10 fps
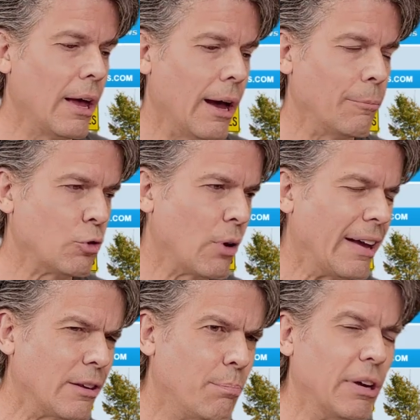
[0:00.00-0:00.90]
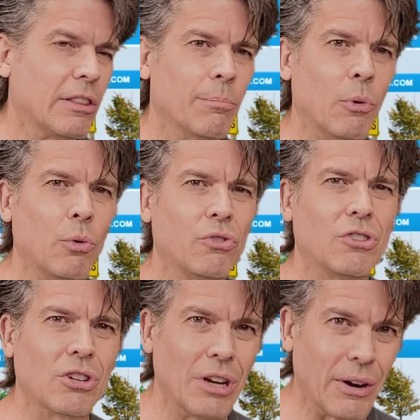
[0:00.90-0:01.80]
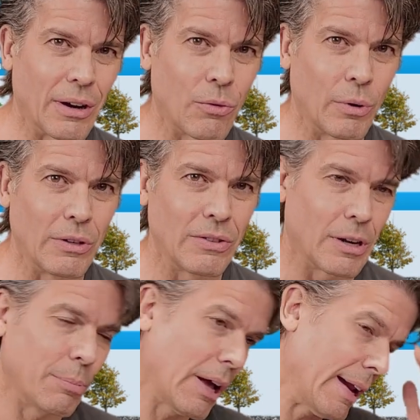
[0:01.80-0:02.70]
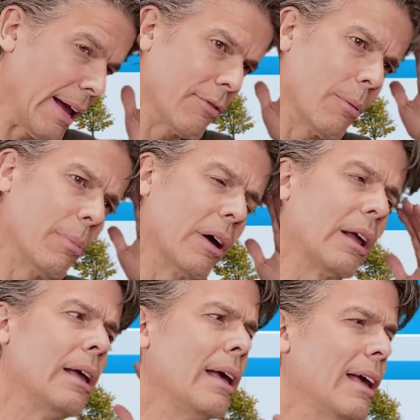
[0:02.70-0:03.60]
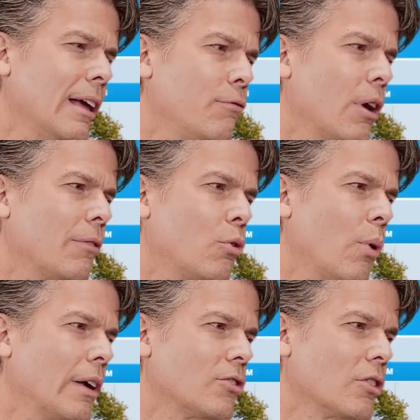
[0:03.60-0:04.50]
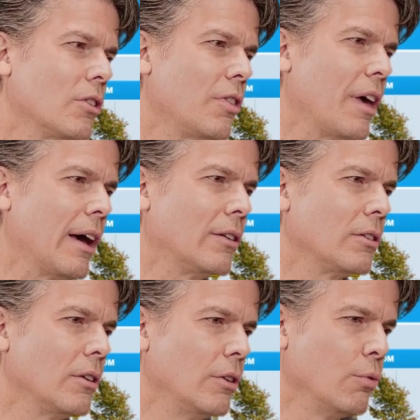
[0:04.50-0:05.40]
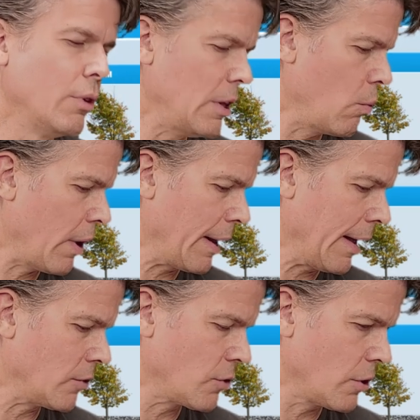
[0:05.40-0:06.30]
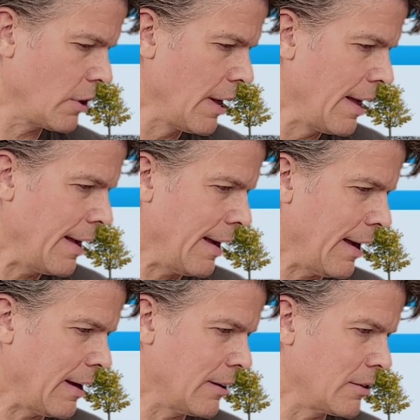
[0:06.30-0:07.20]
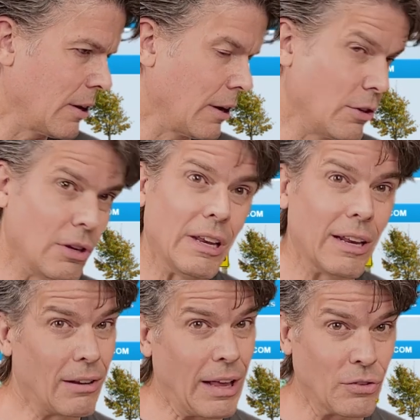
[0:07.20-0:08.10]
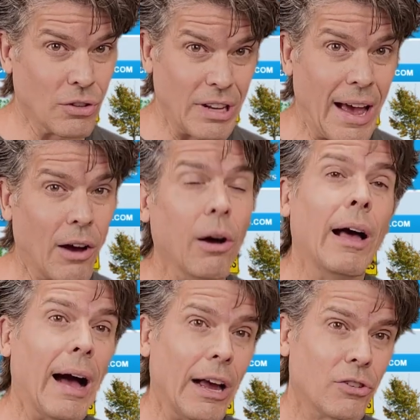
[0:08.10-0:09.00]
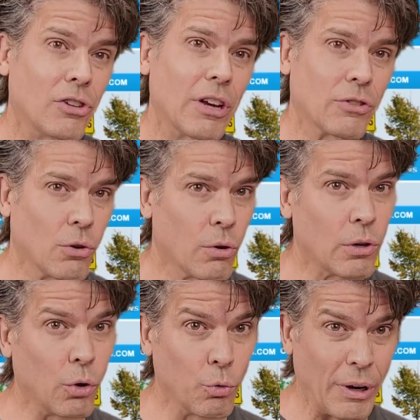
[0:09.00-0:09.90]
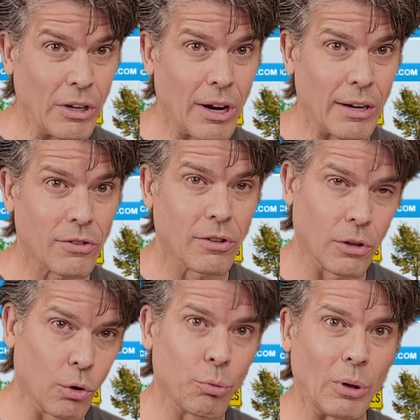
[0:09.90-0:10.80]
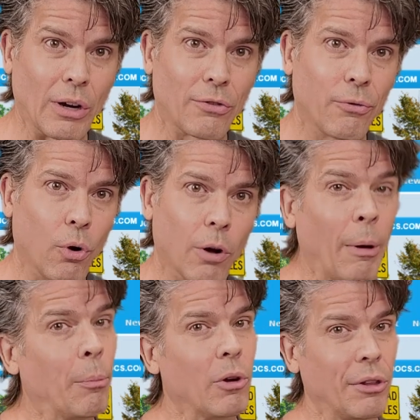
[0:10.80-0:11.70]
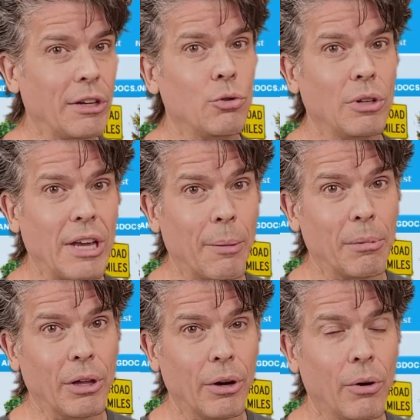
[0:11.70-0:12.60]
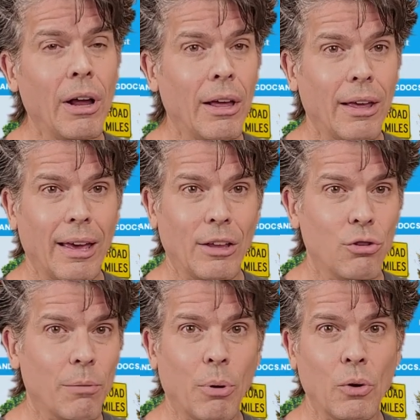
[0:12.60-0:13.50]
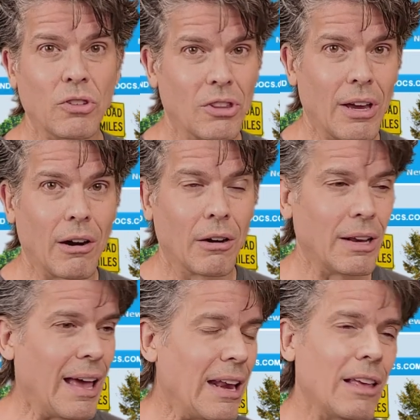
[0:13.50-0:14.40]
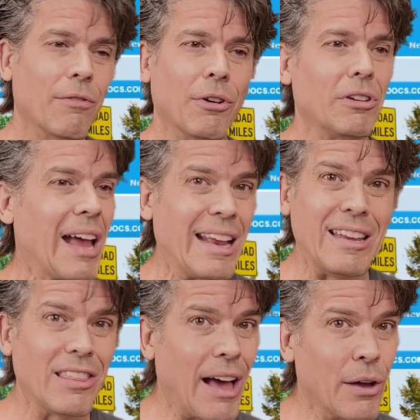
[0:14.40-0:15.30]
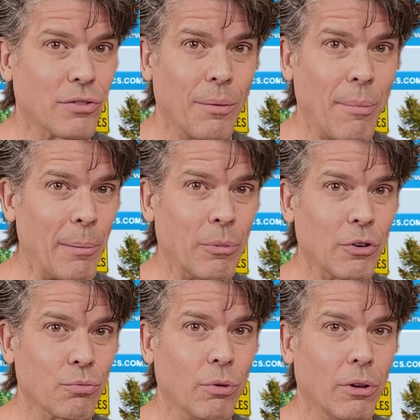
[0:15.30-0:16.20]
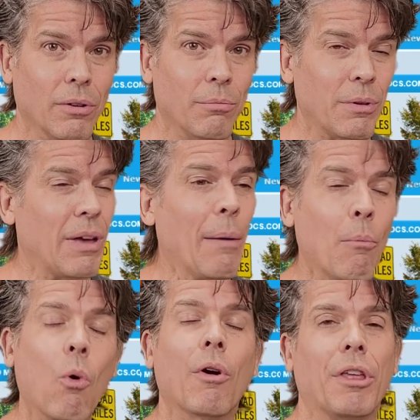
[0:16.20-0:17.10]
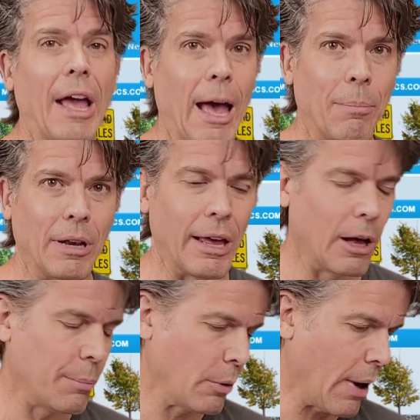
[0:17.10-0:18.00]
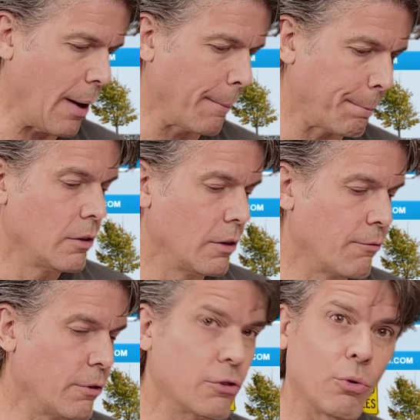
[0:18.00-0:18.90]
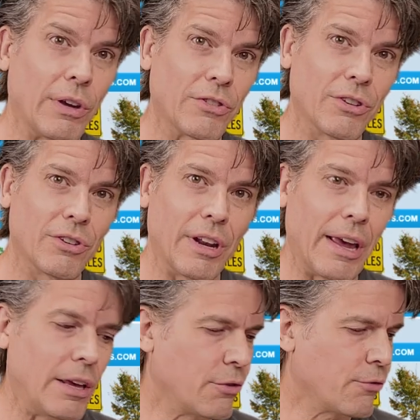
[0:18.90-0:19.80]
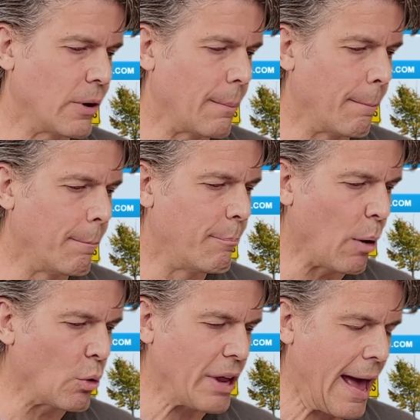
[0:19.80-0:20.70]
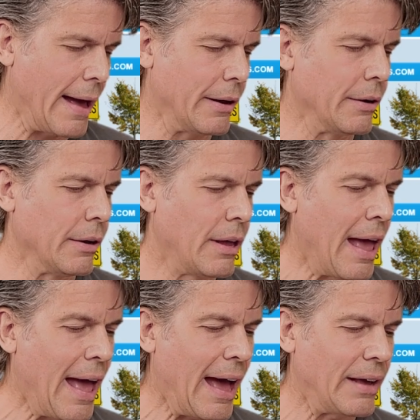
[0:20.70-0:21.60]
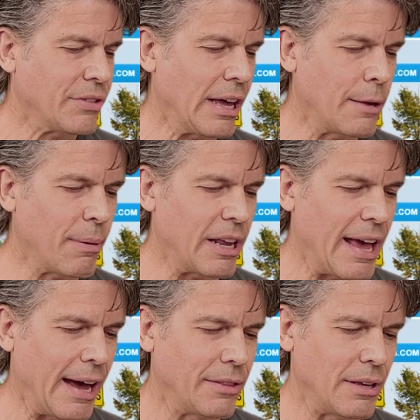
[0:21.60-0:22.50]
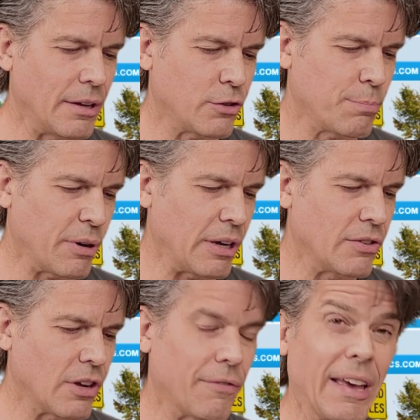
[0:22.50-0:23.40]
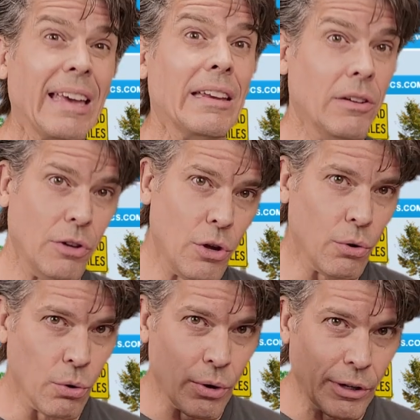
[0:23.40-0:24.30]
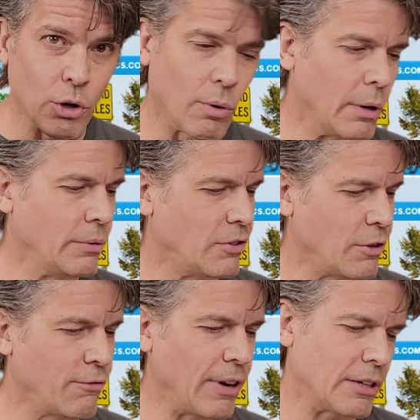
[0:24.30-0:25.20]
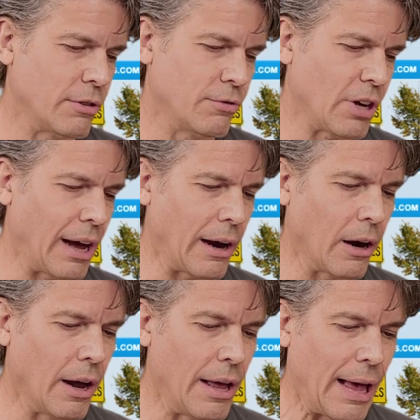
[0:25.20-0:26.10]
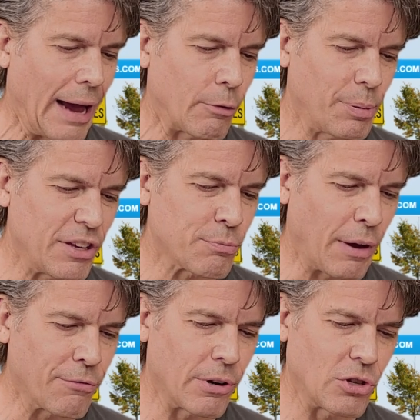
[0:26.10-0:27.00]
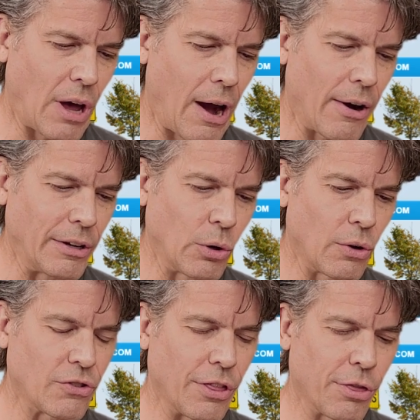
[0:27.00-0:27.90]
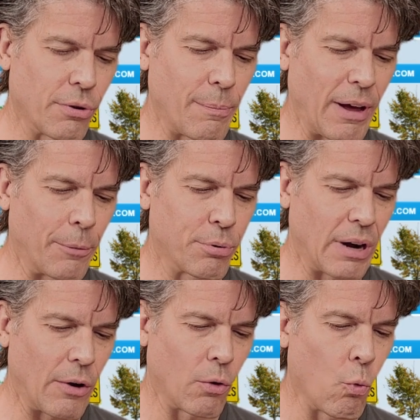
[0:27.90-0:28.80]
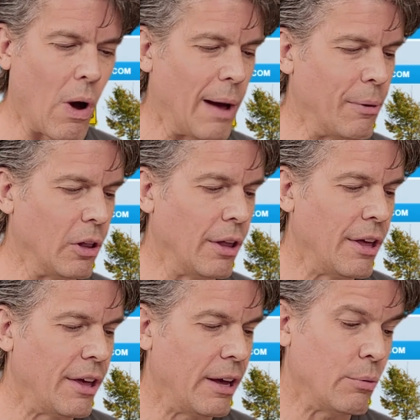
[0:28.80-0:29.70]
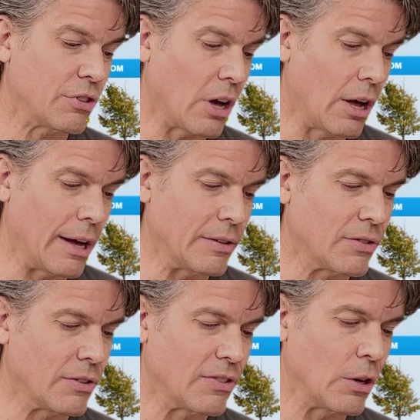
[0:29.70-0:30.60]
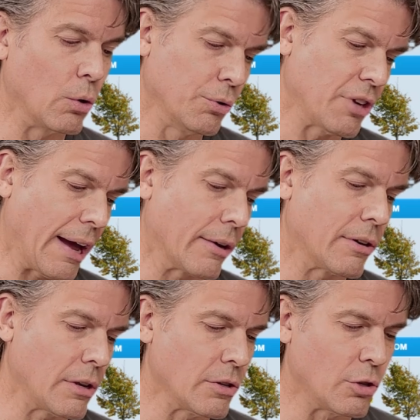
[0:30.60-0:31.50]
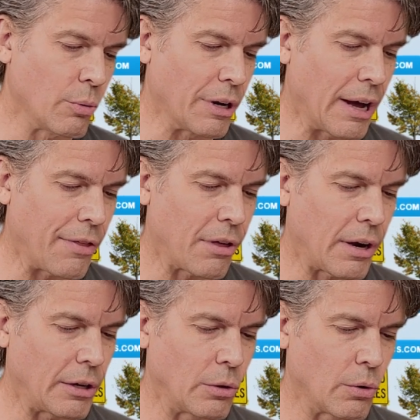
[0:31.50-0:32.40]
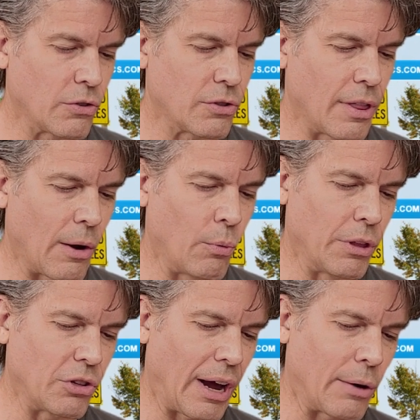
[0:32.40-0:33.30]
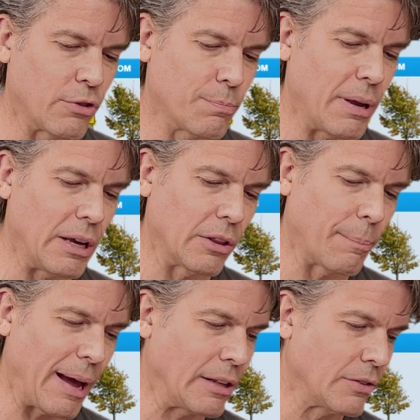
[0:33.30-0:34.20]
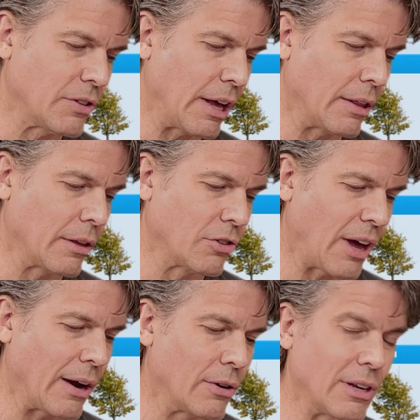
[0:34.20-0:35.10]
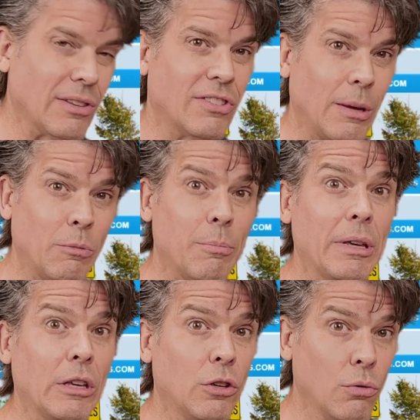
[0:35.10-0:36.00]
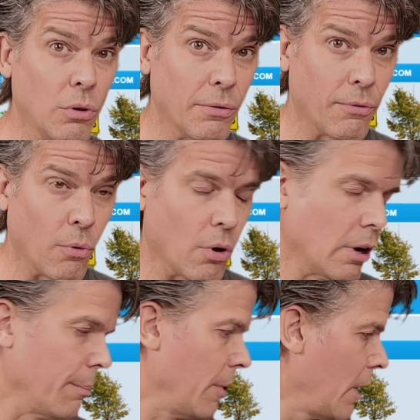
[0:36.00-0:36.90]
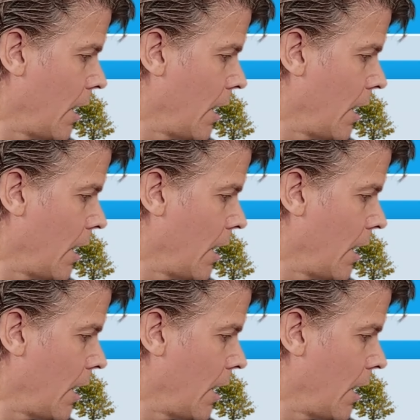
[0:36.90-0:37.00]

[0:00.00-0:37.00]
I'm trying to pick the most generic ones that apply to everybody. If you have a question that you really want answered and you need it answered now, I suggest go to GoldwingDocs, the GoldwingDocs forum. I'll put a link to it down below. And you can post it there, and any of our 90,000 members will be more than happy to help you out. First question today is from Bodan. Has anybody had the experience of a new, in quotes, defective tire? I replaced my front tire and noticed a 30-mile-per-hour wobble. It was odd since the old tire didn't do it. I thought I noticed that when the tire was spinning on the balance stand, the tire didn't seem to be uniform.